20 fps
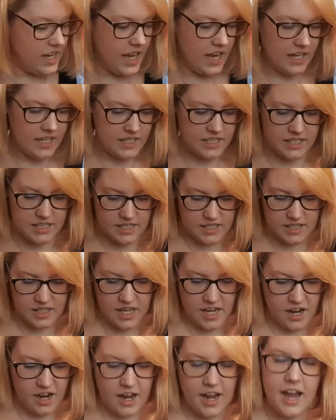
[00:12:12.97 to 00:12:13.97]
next
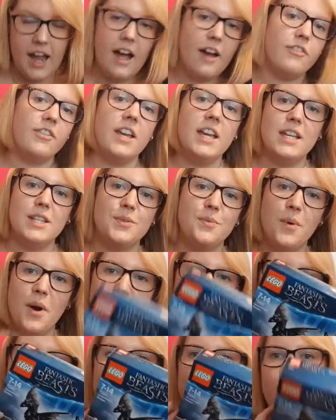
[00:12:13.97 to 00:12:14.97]
thing I have is
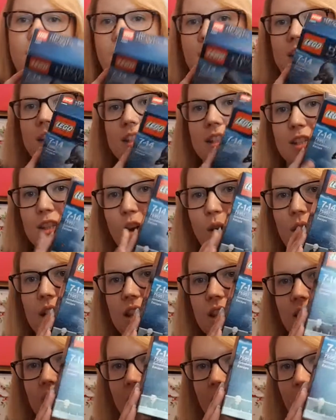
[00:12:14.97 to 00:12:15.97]
one of my friends,
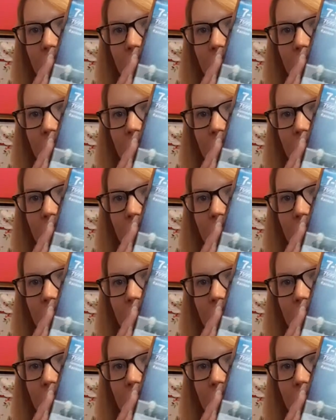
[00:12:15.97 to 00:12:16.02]
knowing that the